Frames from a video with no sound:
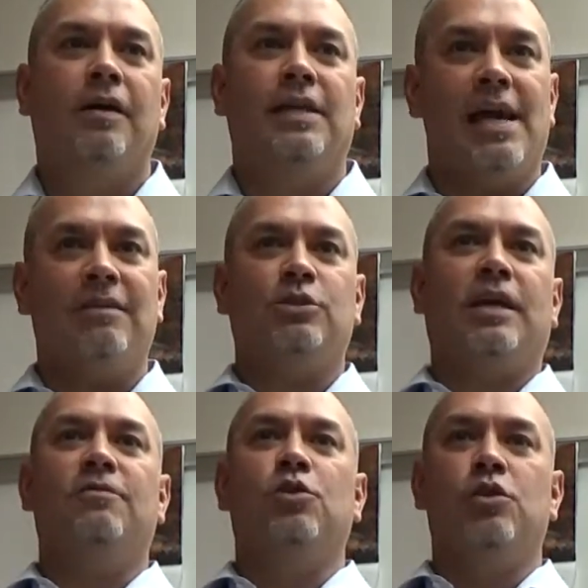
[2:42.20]
They have to
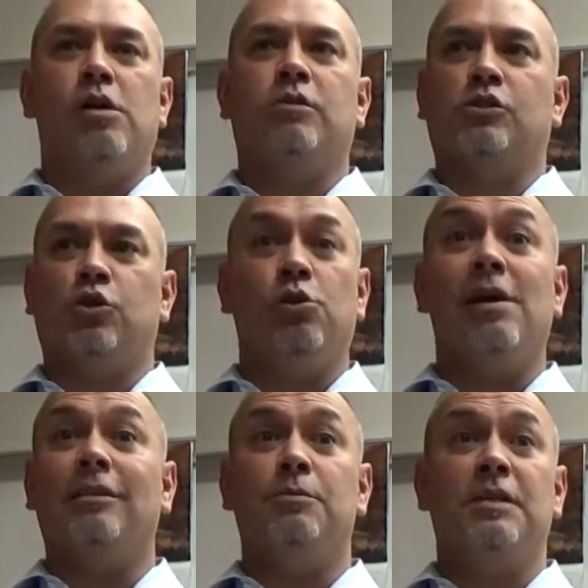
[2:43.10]
give you notice, so you
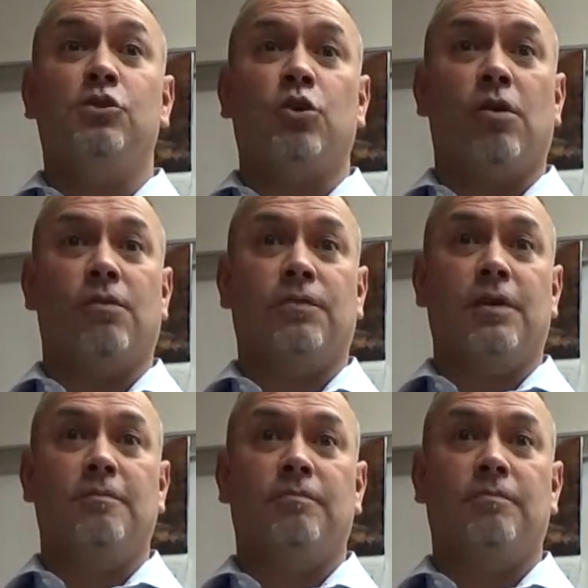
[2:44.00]
have to be served.